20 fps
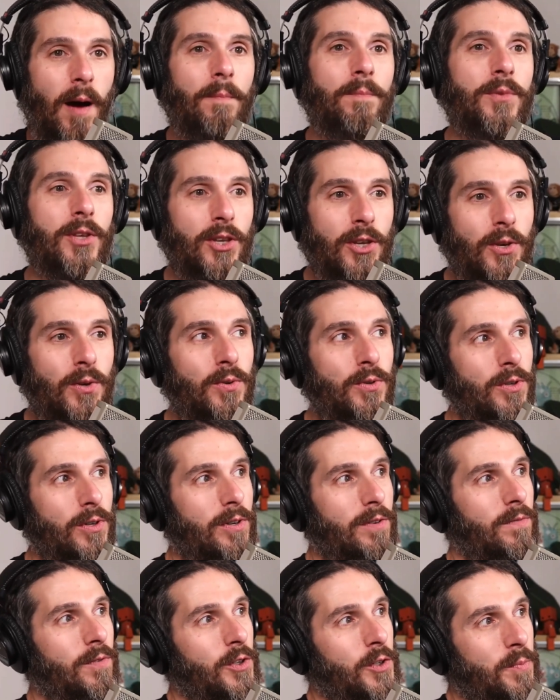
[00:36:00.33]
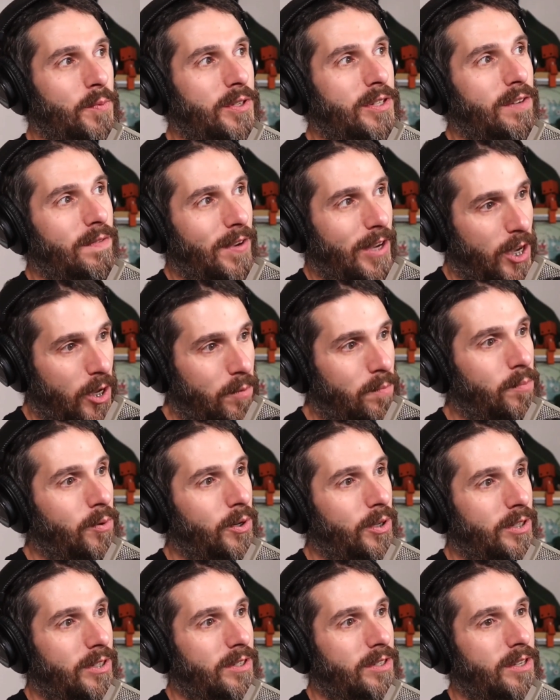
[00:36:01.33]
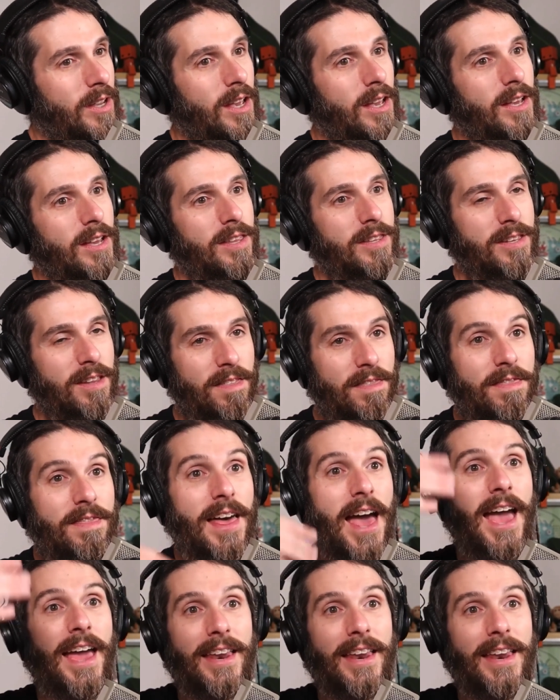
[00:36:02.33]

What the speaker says: the user for specific inputs to then